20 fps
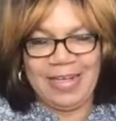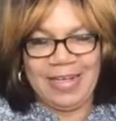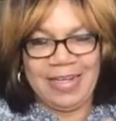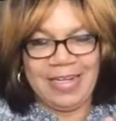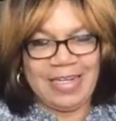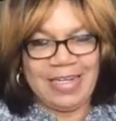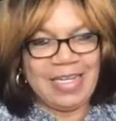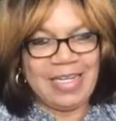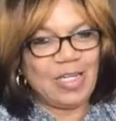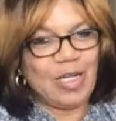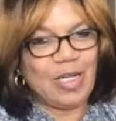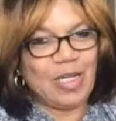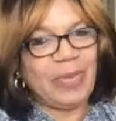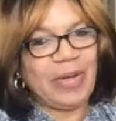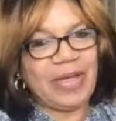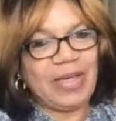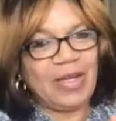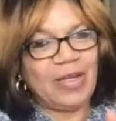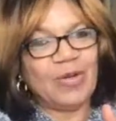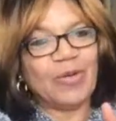clean up,
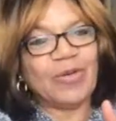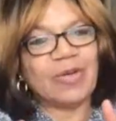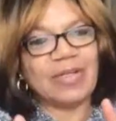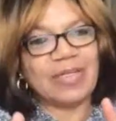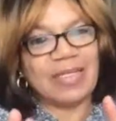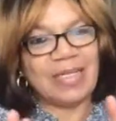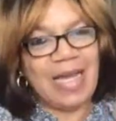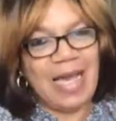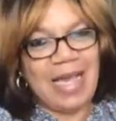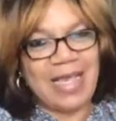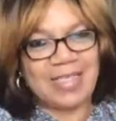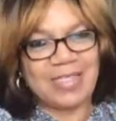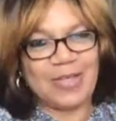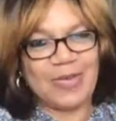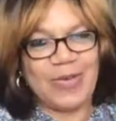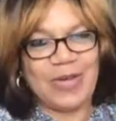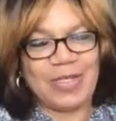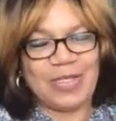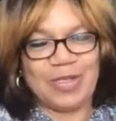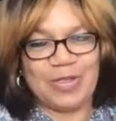and you look nice
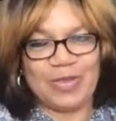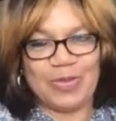going to